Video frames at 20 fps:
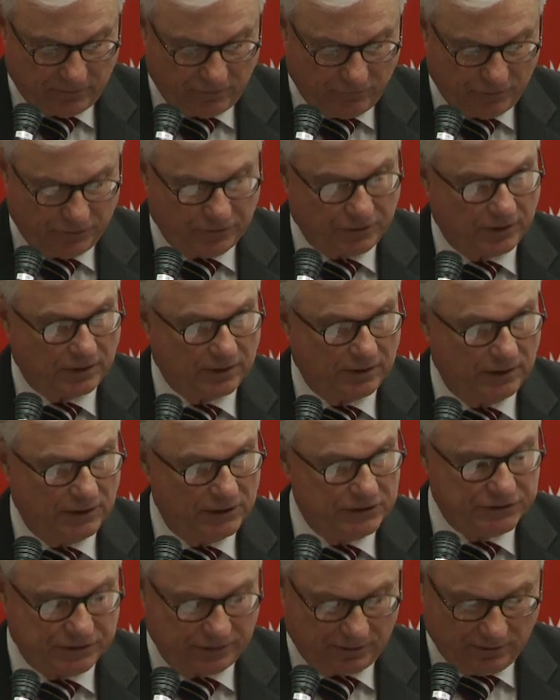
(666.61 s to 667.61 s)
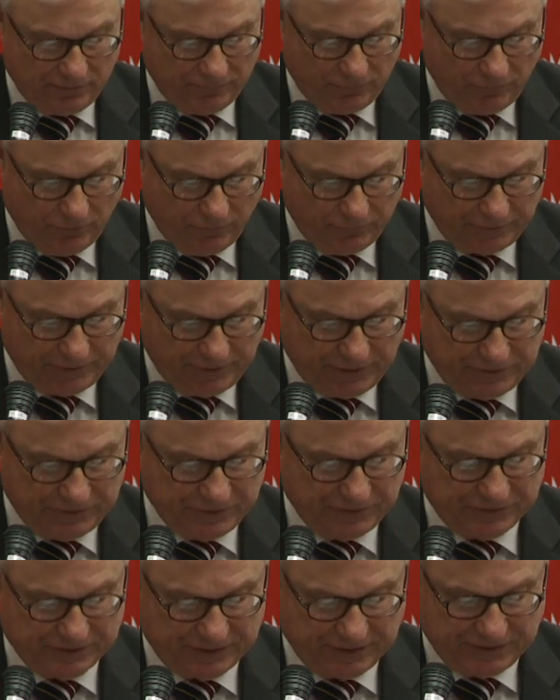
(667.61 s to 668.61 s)
with the closure of
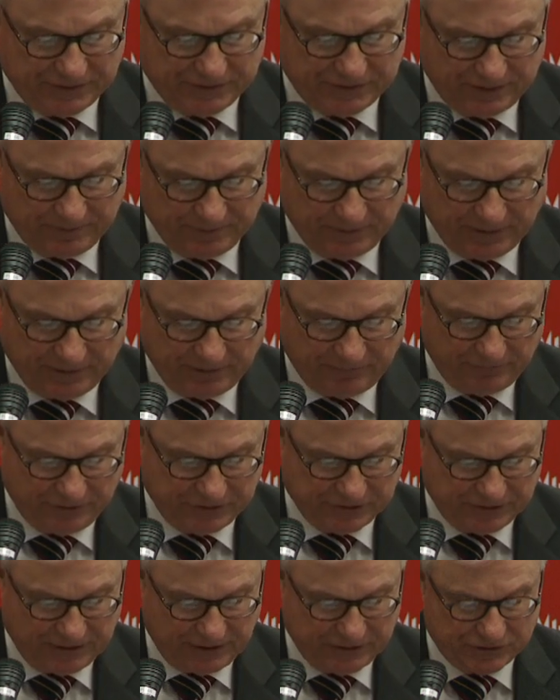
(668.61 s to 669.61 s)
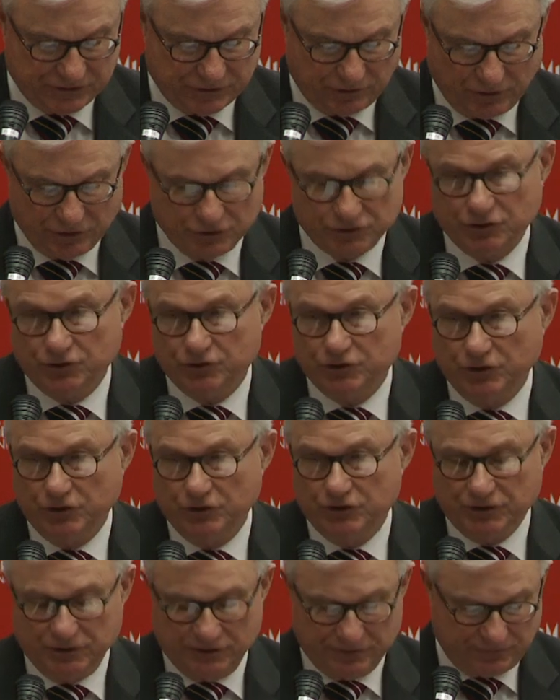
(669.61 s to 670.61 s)
orphanages and similar residential
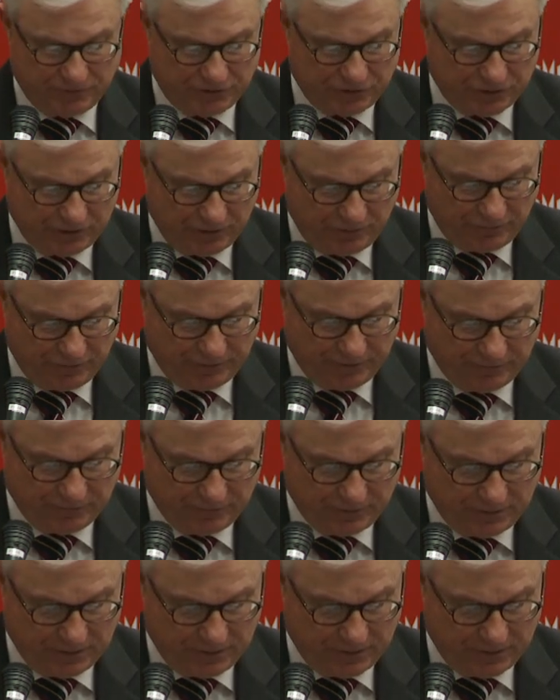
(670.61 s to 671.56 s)
institutions for children,